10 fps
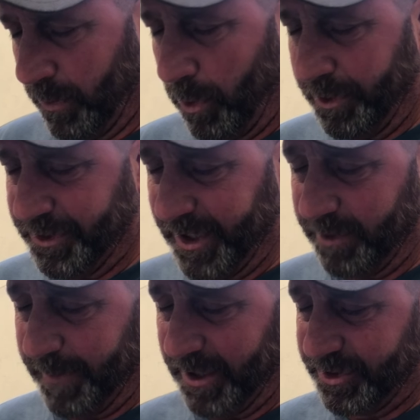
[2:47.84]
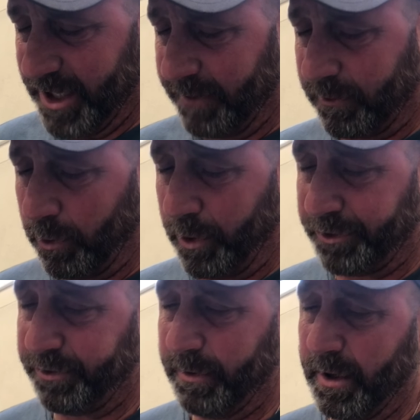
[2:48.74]
with all these things being said, of
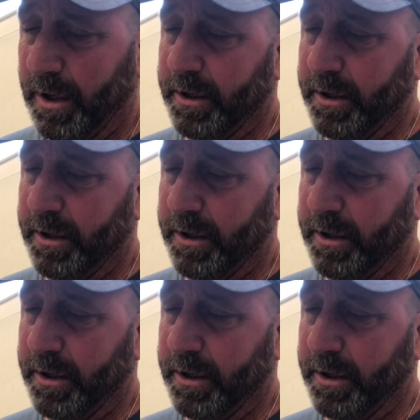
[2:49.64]
course,